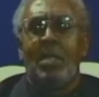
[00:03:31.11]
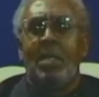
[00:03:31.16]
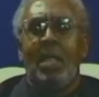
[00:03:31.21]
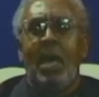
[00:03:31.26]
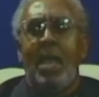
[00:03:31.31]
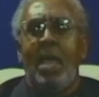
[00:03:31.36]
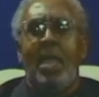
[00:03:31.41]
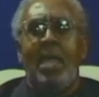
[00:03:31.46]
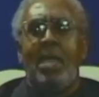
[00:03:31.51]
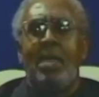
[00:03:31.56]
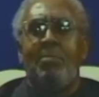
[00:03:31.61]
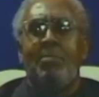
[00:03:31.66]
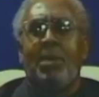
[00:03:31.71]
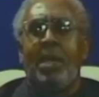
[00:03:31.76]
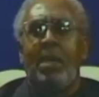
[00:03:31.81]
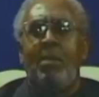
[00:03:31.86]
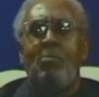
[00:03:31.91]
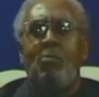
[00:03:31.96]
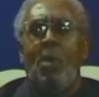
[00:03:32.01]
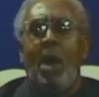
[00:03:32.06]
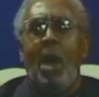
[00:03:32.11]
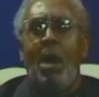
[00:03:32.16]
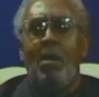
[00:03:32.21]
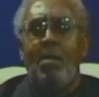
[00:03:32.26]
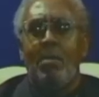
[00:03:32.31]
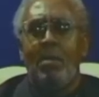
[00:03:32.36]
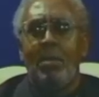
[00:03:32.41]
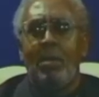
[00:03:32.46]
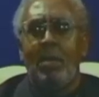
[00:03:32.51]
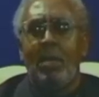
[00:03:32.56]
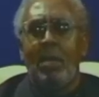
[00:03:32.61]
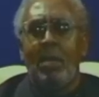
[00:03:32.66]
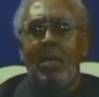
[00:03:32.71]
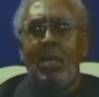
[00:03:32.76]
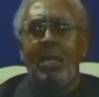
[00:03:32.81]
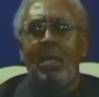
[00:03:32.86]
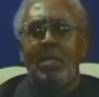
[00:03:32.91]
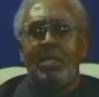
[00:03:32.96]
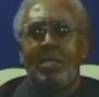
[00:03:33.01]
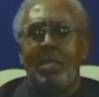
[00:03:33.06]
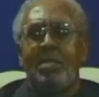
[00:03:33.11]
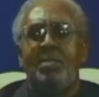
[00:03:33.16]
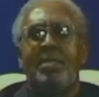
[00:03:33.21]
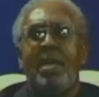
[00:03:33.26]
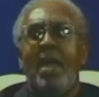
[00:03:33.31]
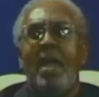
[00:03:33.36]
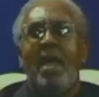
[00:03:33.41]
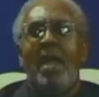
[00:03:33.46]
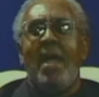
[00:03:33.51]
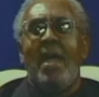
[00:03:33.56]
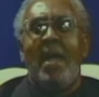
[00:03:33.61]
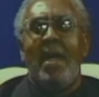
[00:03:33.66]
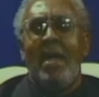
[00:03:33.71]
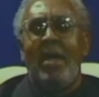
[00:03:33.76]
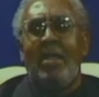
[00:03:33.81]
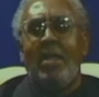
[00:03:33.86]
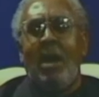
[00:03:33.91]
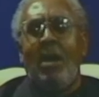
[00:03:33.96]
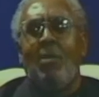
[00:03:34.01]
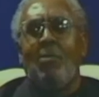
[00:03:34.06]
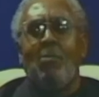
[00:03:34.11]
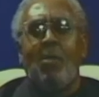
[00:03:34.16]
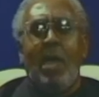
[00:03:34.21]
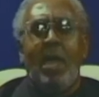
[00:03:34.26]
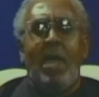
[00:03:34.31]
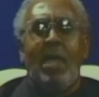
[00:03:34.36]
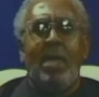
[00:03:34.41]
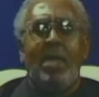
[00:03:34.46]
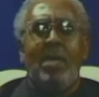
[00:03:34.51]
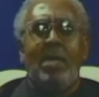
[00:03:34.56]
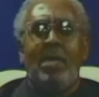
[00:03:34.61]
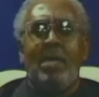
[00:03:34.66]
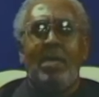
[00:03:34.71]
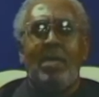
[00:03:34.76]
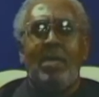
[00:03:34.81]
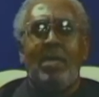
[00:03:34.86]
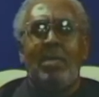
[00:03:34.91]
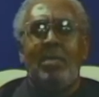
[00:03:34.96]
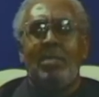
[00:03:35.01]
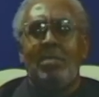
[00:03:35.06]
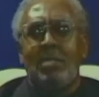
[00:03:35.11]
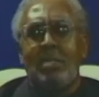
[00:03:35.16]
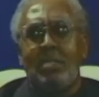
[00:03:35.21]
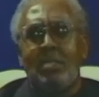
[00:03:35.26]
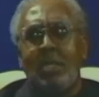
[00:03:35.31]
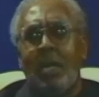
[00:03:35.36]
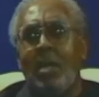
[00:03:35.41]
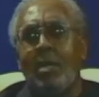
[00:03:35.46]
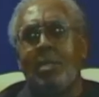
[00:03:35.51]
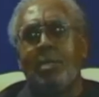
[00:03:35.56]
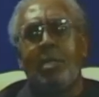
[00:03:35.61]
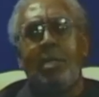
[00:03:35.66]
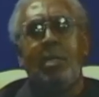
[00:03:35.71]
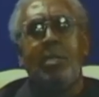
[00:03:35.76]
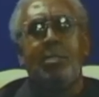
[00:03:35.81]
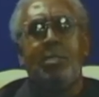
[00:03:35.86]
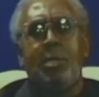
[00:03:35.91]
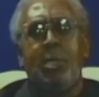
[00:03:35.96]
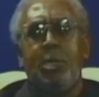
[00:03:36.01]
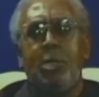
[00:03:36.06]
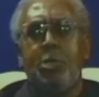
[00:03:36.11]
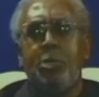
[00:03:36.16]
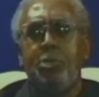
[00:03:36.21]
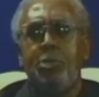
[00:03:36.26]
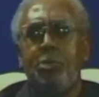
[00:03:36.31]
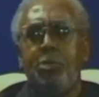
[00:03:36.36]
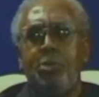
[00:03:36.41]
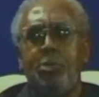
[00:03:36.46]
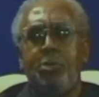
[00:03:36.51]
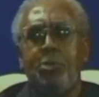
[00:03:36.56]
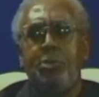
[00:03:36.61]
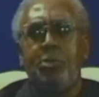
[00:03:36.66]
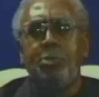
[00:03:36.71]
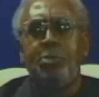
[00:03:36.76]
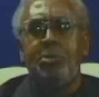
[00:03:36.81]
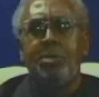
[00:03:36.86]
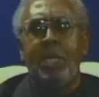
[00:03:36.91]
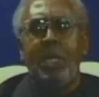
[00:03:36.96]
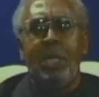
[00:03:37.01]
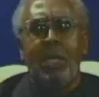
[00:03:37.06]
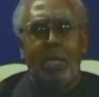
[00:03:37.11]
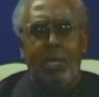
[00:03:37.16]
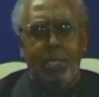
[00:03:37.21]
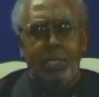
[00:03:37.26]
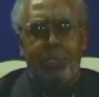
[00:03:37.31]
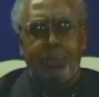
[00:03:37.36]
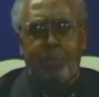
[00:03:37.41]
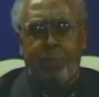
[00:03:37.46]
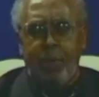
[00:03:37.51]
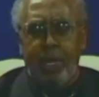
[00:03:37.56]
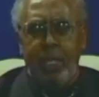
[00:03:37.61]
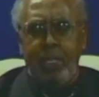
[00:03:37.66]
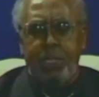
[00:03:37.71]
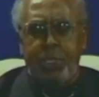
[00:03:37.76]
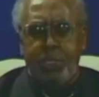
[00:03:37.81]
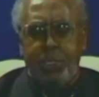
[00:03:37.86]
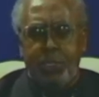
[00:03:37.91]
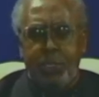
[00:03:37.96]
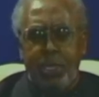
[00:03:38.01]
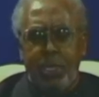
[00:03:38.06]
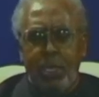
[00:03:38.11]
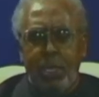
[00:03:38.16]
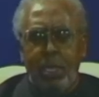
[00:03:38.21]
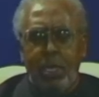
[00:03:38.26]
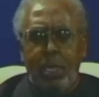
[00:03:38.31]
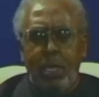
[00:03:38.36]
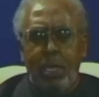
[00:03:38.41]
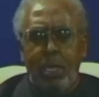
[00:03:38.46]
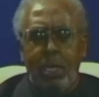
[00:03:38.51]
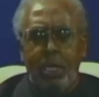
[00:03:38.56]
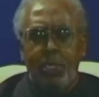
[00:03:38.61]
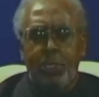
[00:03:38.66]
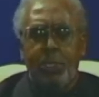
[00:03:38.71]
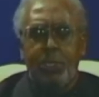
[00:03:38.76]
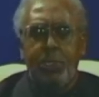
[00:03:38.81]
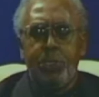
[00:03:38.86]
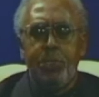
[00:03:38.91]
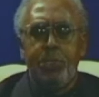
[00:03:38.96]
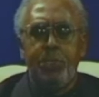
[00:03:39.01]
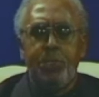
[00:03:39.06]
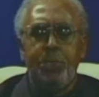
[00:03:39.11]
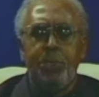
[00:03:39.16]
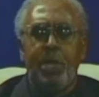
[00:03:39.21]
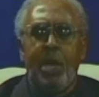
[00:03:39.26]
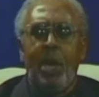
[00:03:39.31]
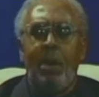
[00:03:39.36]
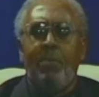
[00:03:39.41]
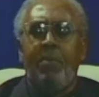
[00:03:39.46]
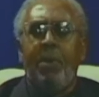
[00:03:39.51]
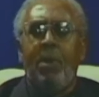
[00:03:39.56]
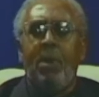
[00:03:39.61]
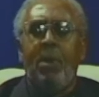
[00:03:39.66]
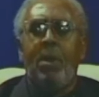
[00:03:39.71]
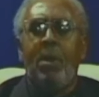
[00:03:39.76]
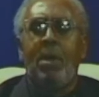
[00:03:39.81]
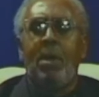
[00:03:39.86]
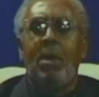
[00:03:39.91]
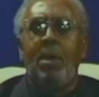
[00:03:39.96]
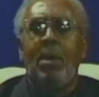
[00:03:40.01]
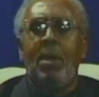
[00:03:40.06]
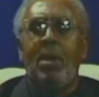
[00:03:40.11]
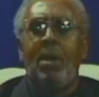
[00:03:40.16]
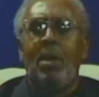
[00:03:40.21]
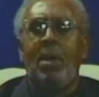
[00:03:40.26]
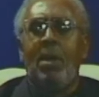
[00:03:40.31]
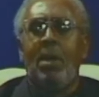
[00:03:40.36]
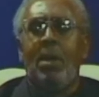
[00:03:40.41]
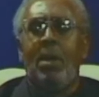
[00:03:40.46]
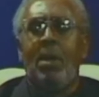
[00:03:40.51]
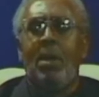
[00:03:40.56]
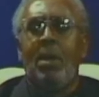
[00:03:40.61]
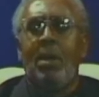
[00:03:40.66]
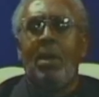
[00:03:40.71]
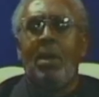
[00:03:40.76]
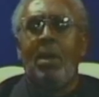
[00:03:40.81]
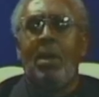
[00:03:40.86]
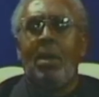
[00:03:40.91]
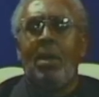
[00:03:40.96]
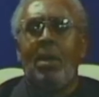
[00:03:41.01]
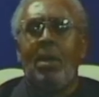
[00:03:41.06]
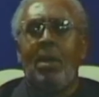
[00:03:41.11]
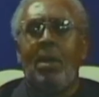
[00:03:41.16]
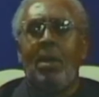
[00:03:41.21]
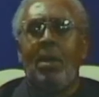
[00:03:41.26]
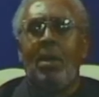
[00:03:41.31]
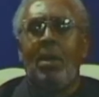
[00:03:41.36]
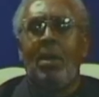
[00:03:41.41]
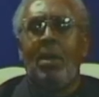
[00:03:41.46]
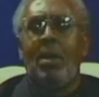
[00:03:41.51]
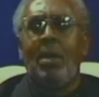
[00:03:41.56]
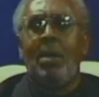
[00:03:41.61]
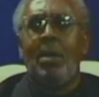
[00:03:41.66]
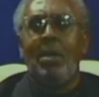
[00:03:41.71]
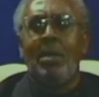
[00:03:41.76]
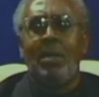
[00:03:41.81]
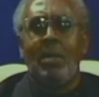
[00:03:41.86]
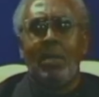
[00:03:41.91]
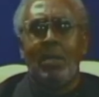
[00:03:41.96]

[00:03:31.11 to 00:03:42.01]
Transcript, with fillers: lame can walk, the dead are raised, and the good news is preached to the poor